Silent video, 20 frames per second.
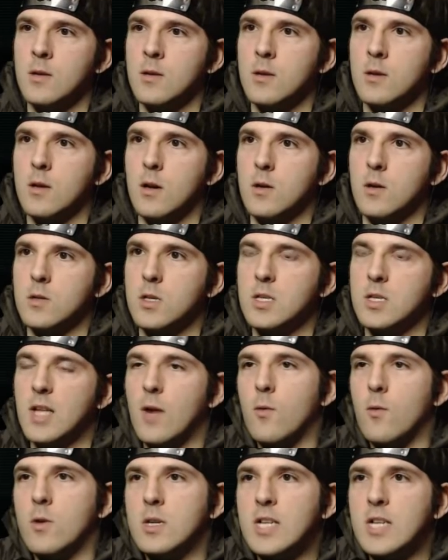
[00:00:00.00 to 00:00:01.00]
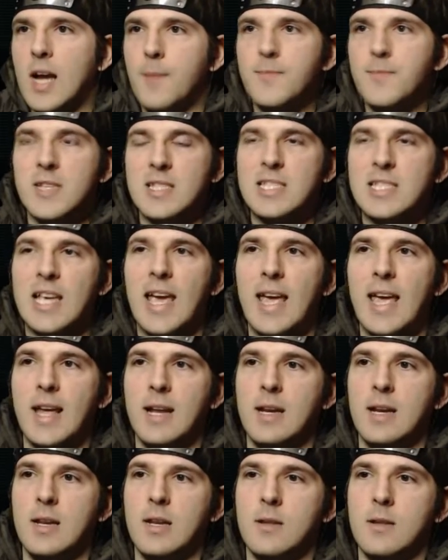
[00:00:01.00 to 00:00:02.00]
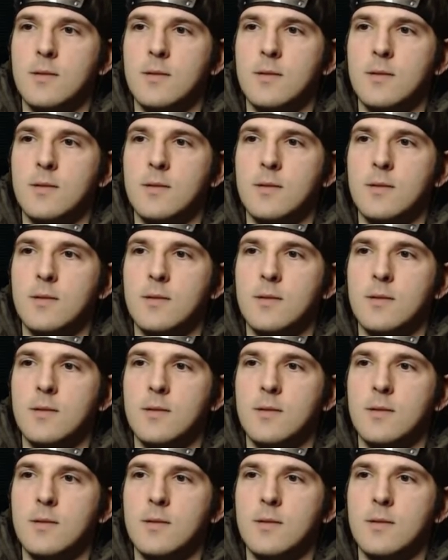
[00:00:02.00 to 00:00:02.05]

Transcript: goes because now we're on chapter ten.